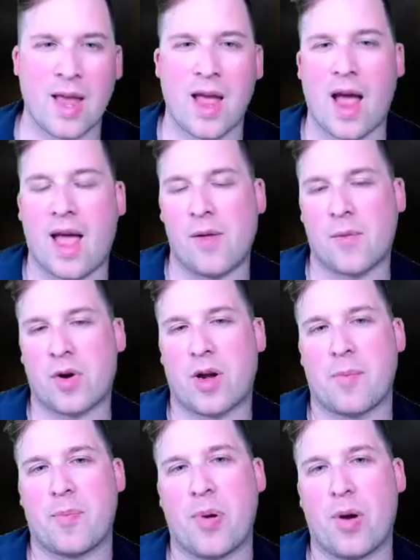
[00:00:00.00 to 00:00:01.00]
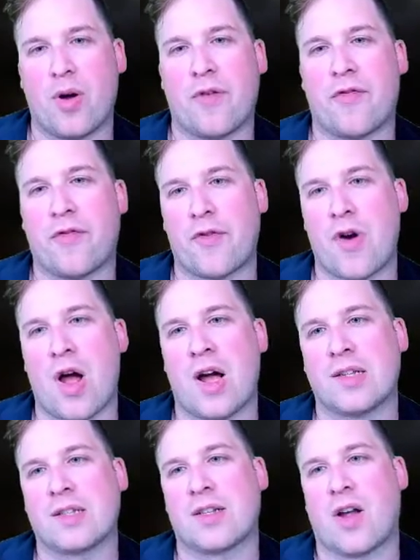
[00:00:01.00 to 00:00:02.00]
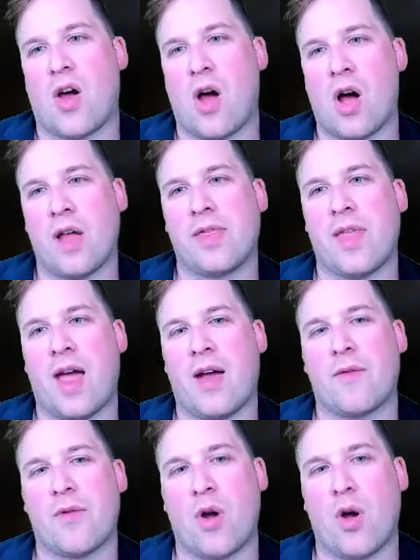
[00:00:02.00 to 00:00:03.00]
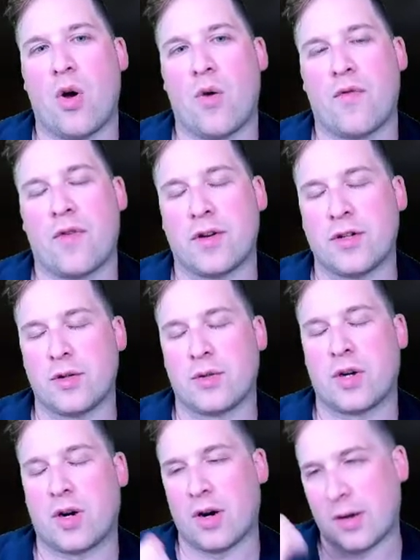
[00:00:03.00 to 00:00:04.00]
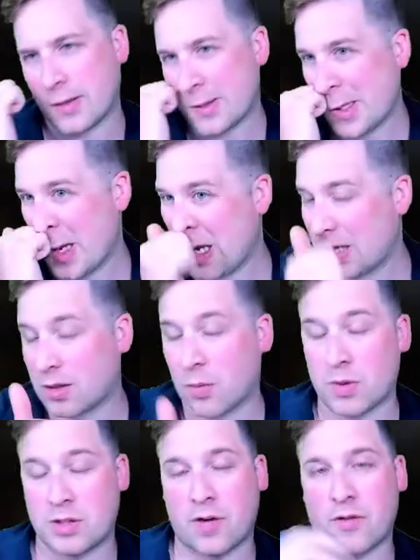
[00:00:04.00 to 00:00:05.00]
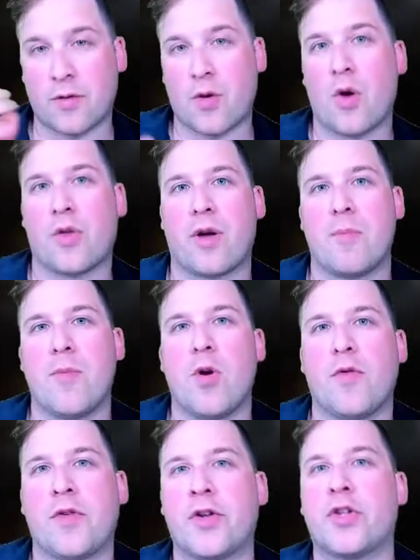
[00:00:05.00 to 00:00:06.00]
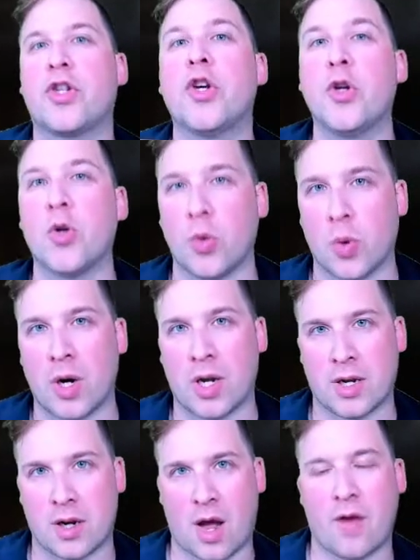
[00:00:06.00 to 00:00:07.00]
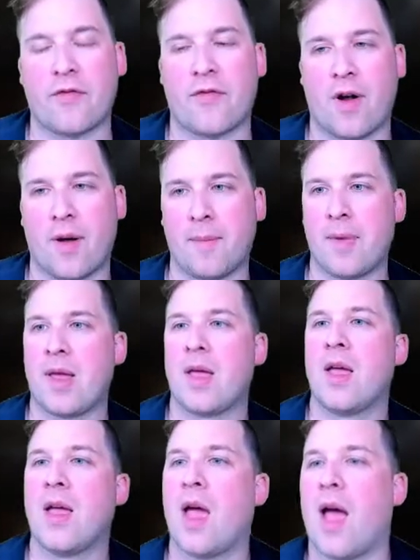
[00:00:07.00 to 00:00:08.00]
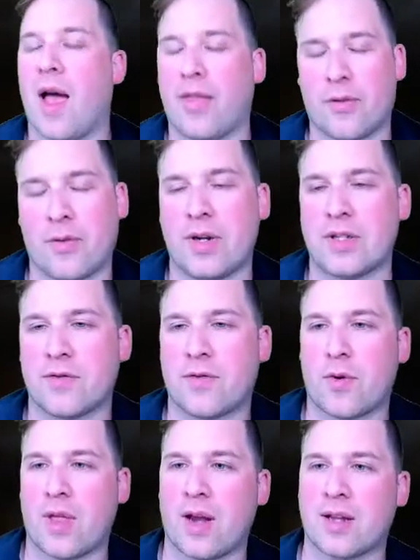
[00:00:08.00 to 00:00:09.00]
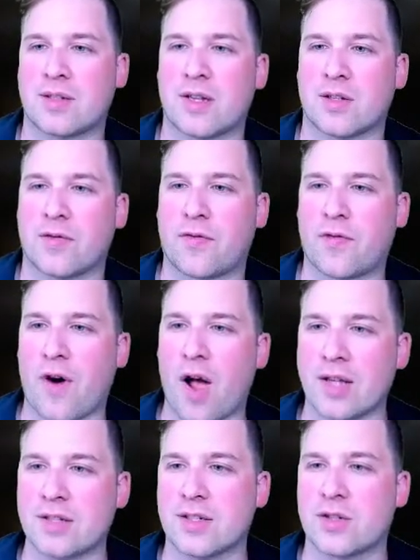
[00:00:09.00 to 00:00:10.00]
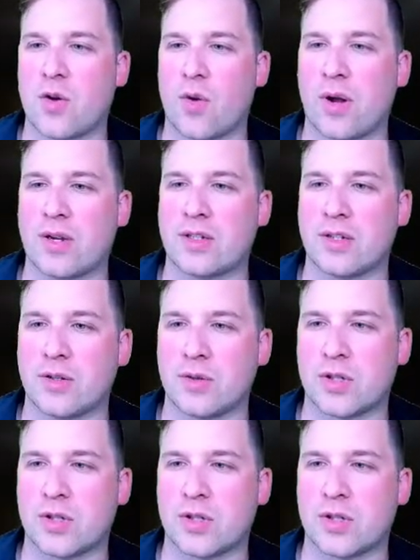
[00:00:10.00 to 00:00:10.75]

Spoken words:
And then we're going to put Frost on that row for 2 turns. So whichever row they're moved to, not from. And the reason for that is because Frost is going to,